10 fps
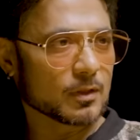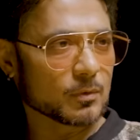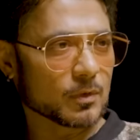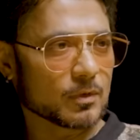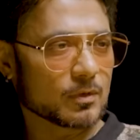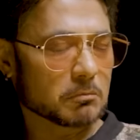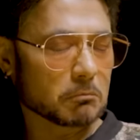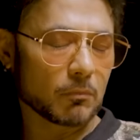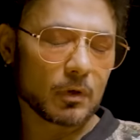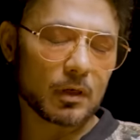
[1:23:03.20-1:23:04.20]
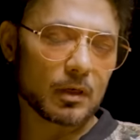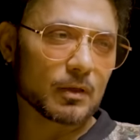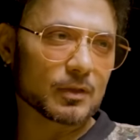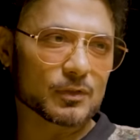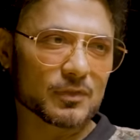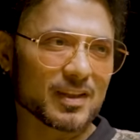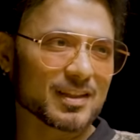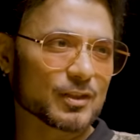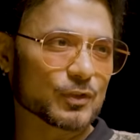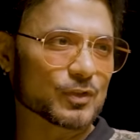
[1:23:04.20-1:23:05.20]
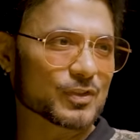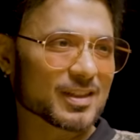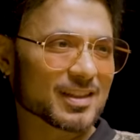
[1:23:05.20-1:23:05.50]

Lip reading: you need yoga products to kind of de-stress.